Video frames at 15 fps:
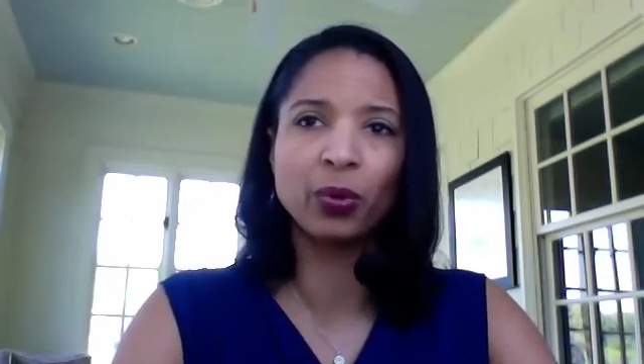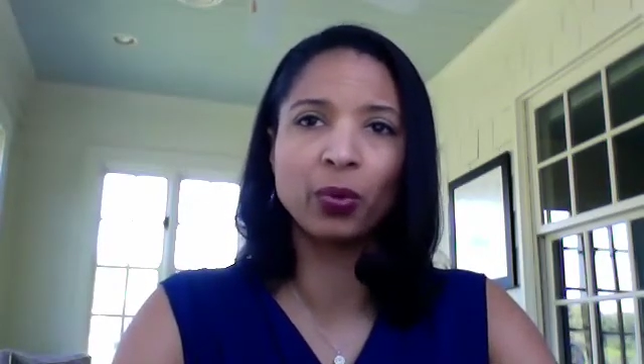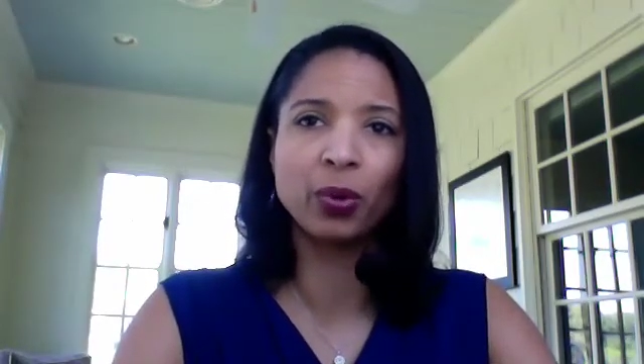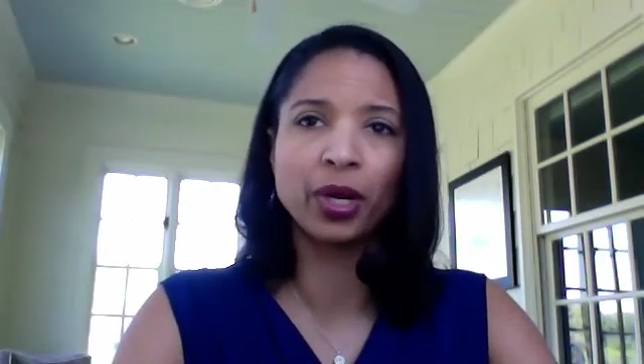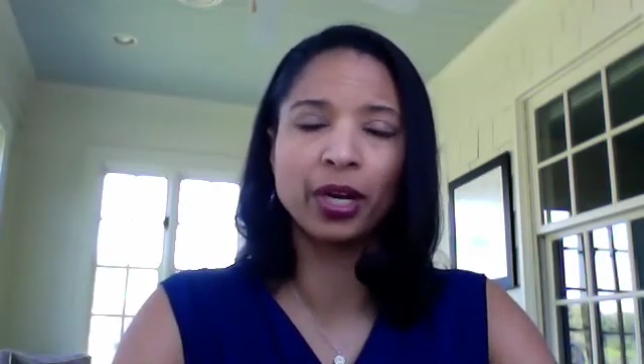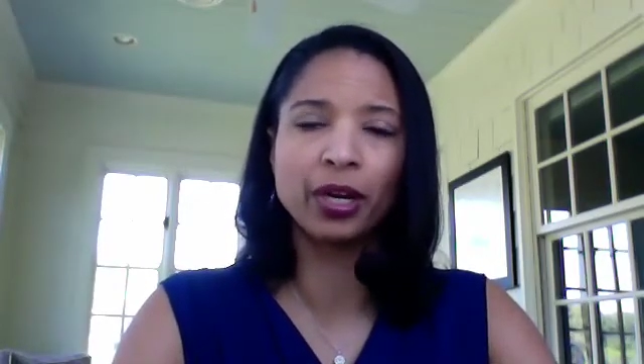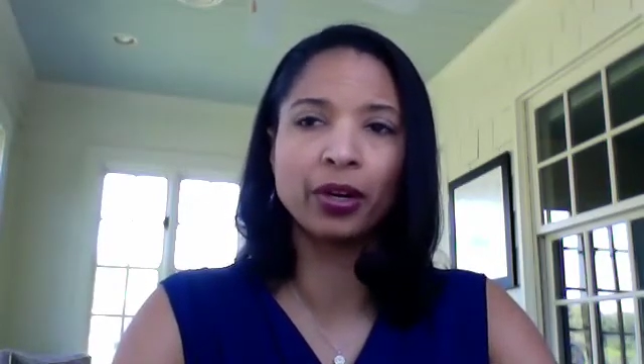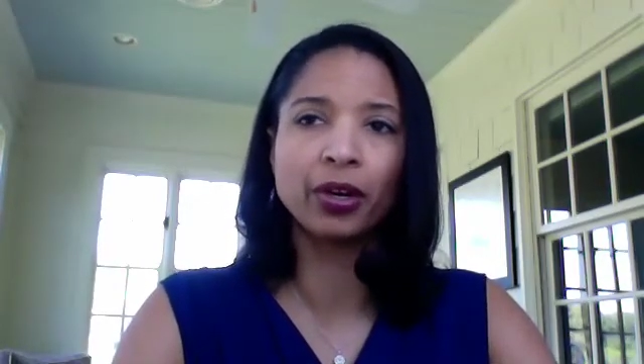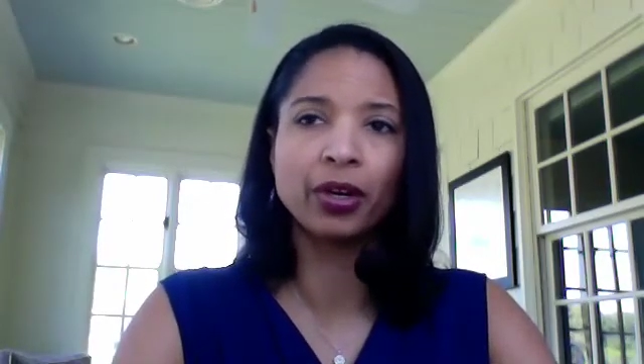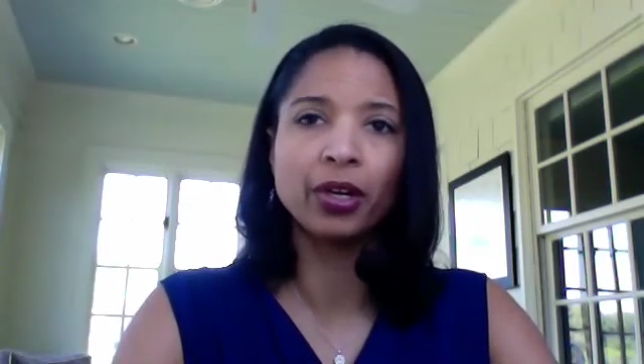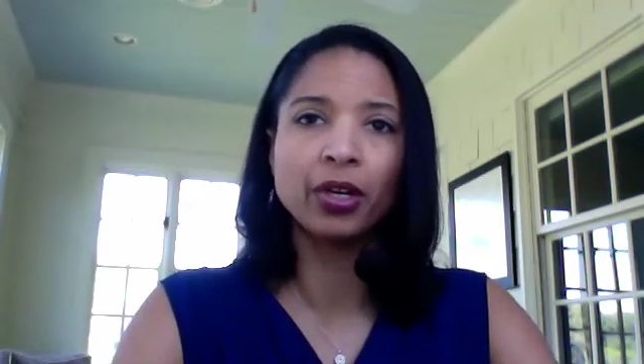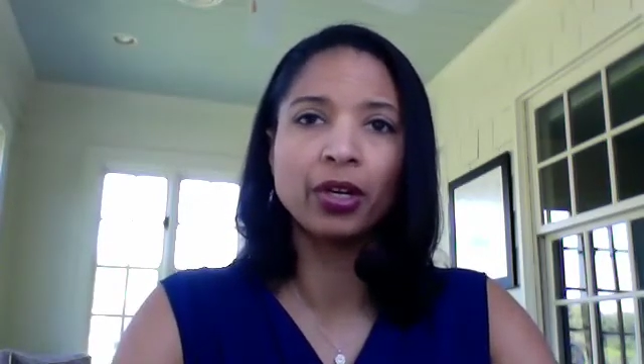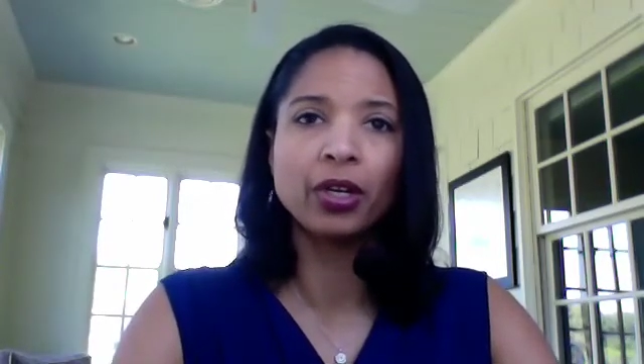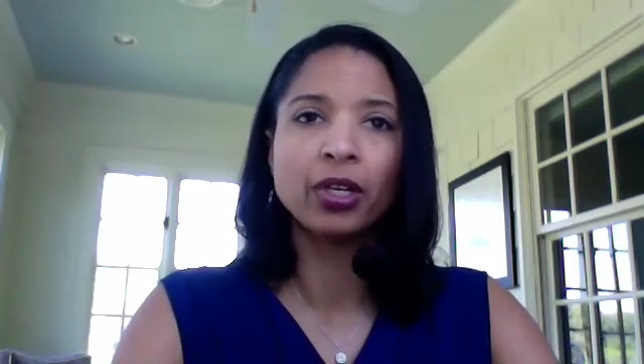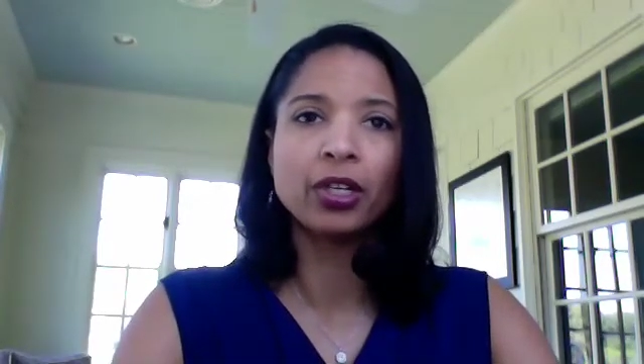where
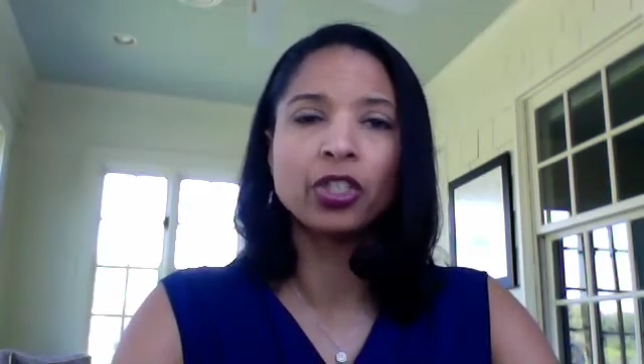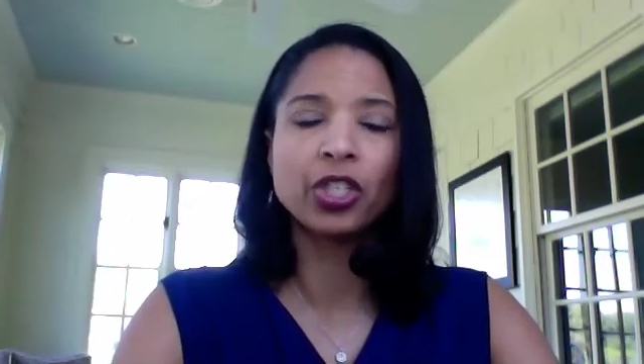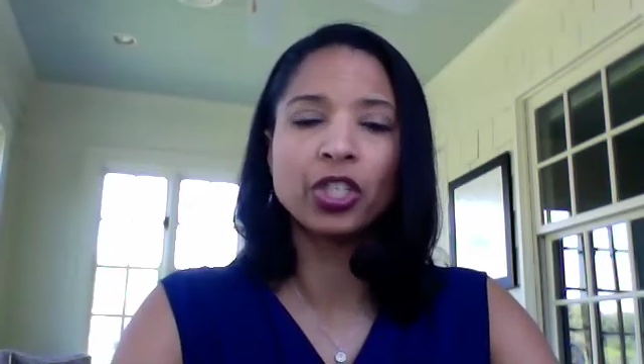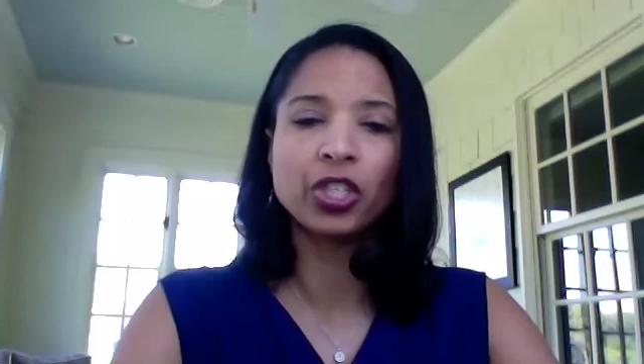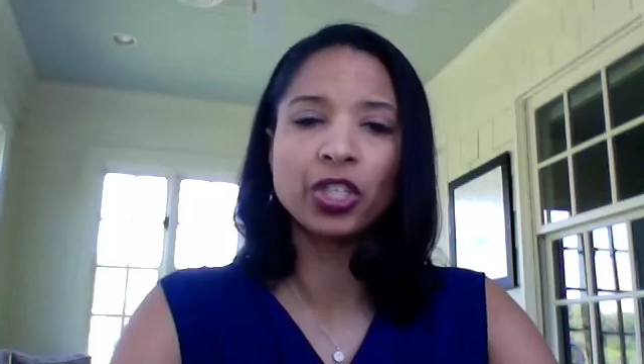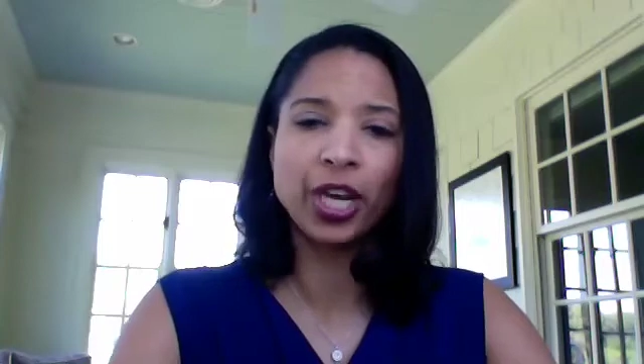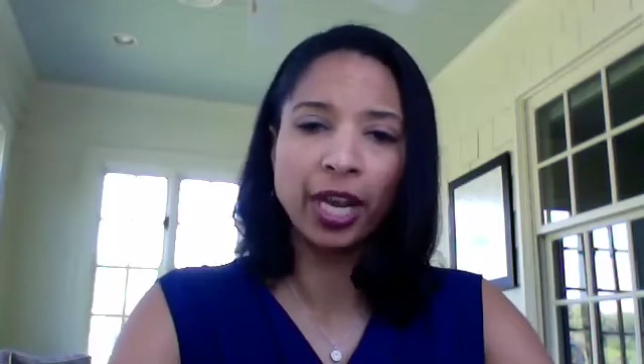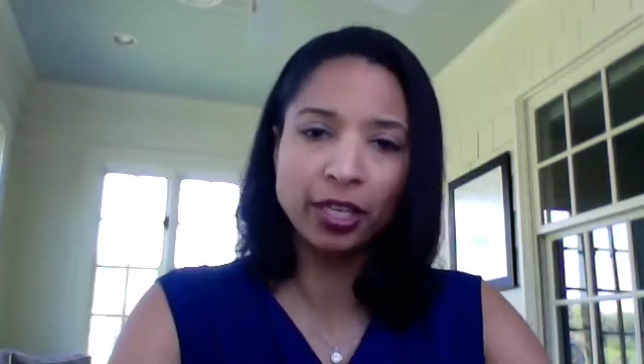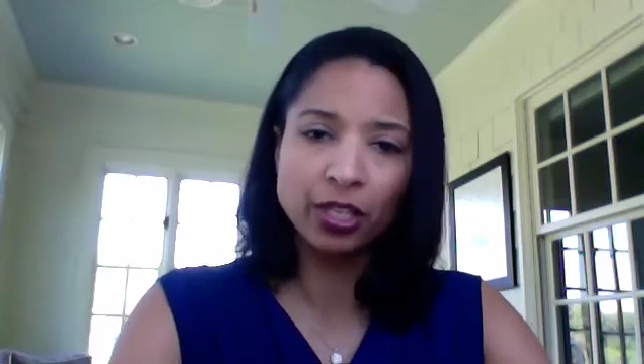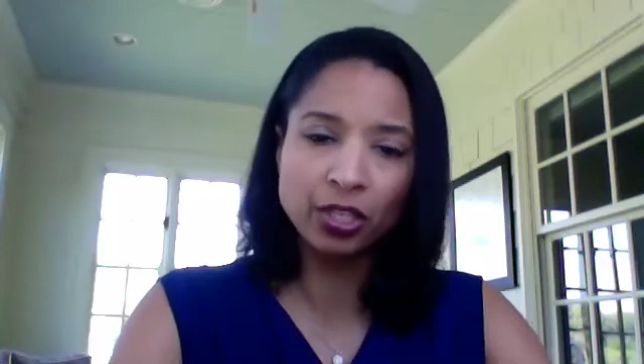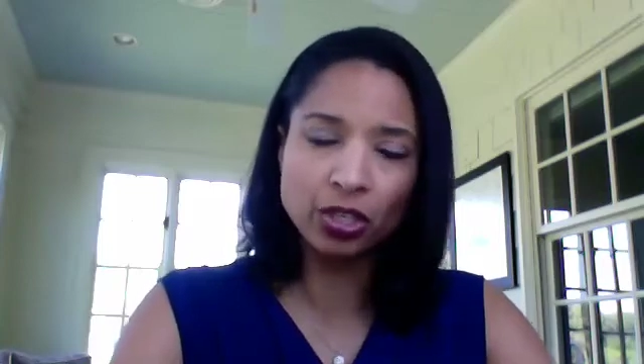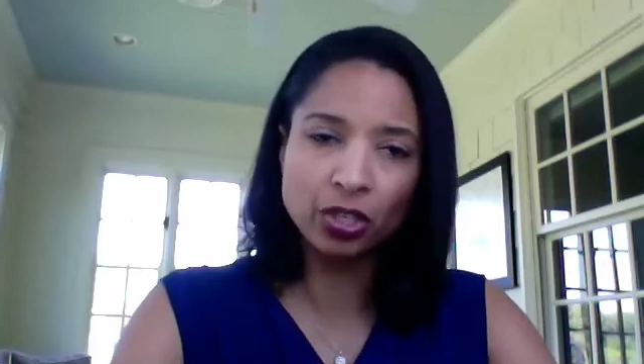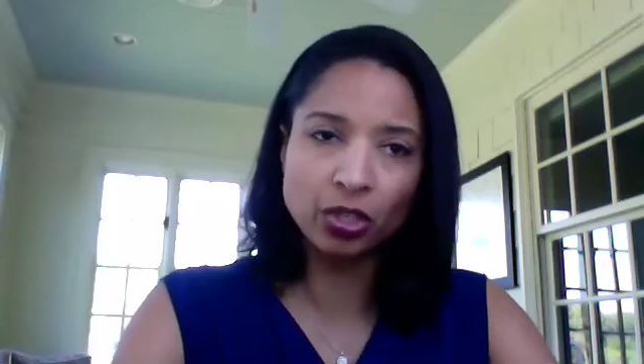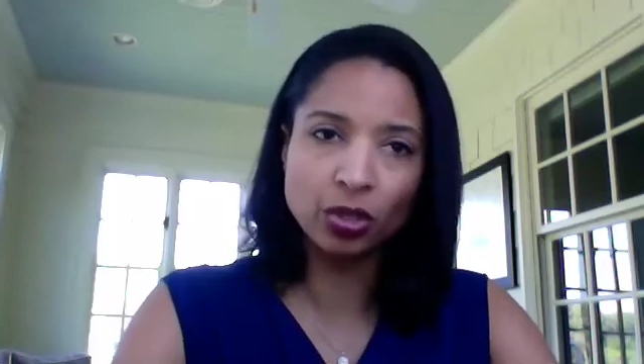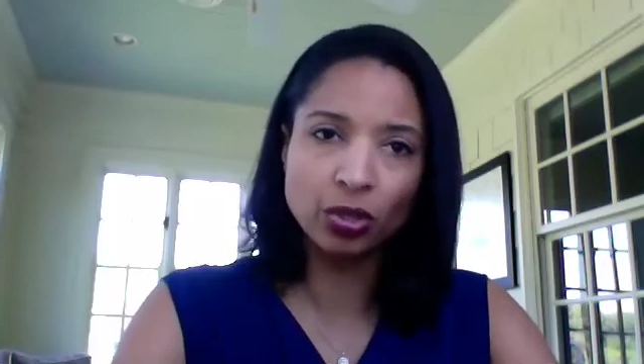she
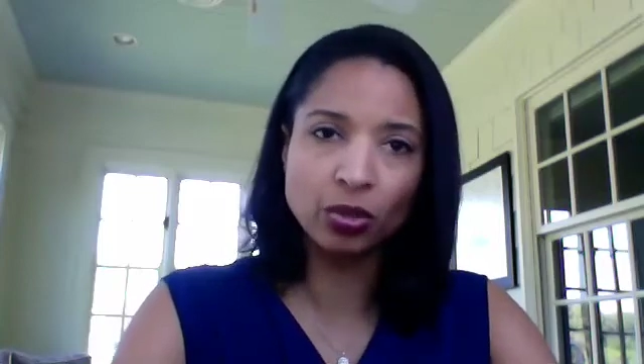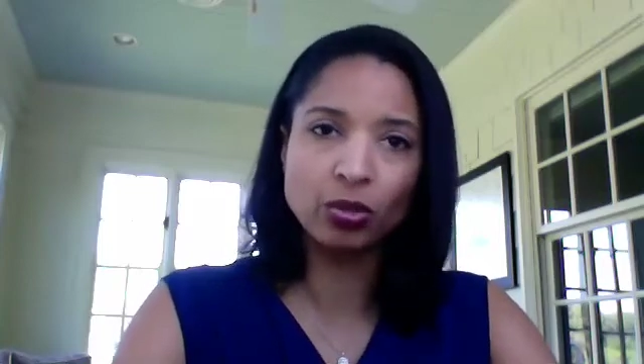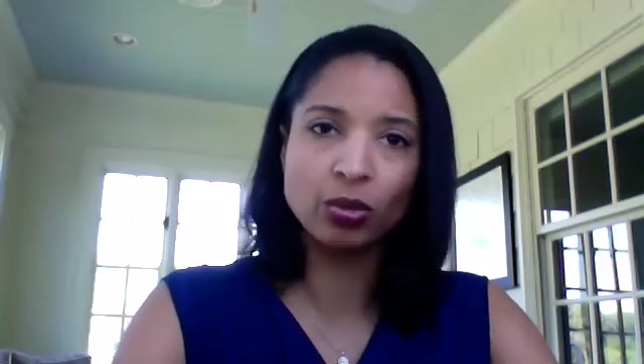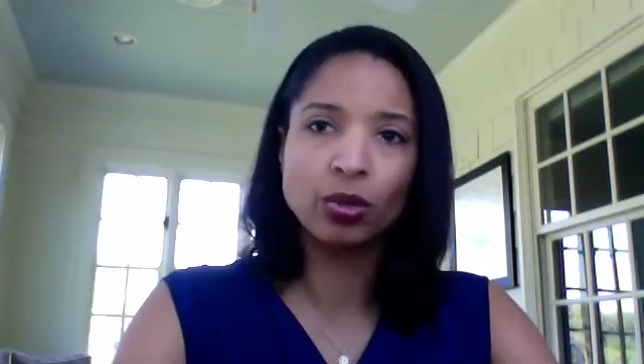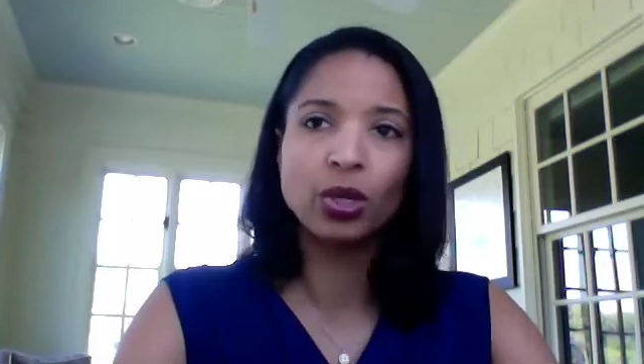challenges you,